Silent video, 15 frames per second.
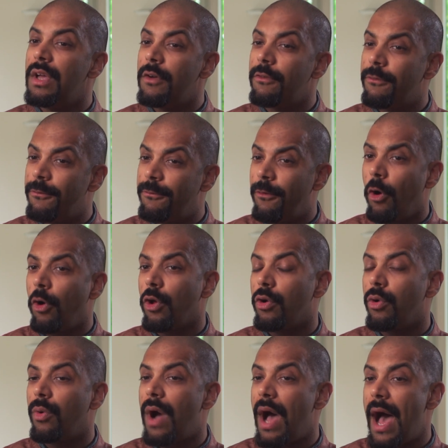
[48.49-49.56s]

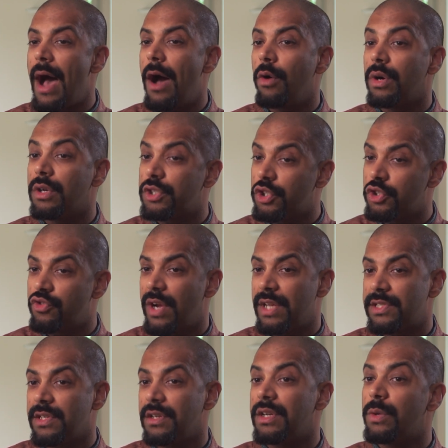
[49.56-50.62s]
follow how a
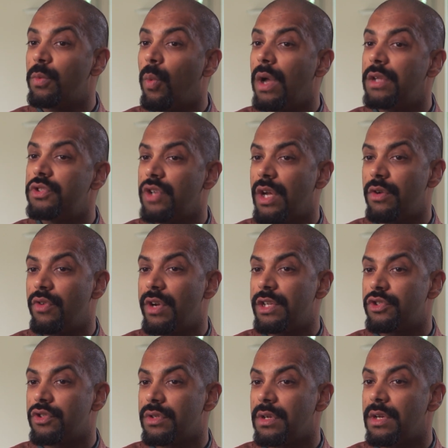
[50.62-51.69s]
stressor in one
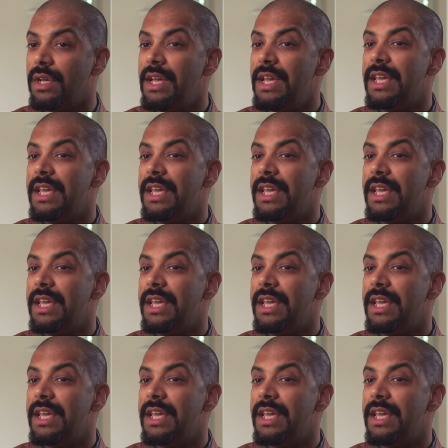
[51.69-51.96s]
generation